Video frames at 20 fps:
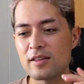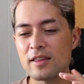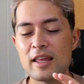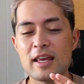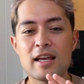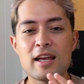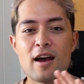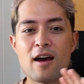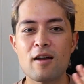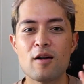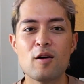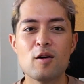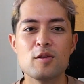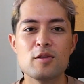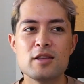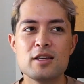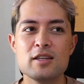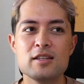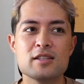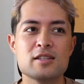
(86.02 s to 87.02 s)
They got all
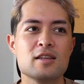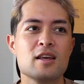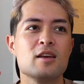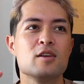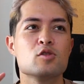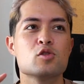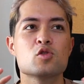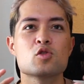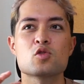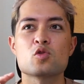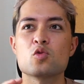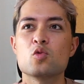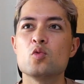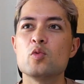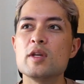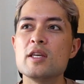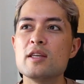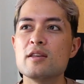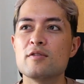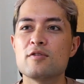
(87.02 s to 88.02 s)
these
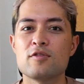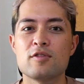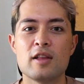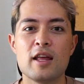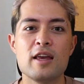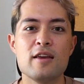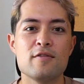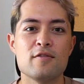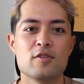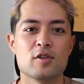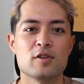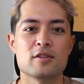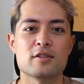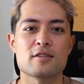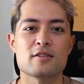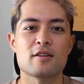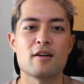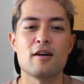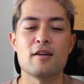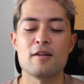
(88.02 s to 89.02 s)
sweet
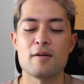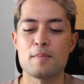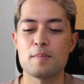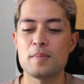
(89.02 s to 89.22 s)
flavors on a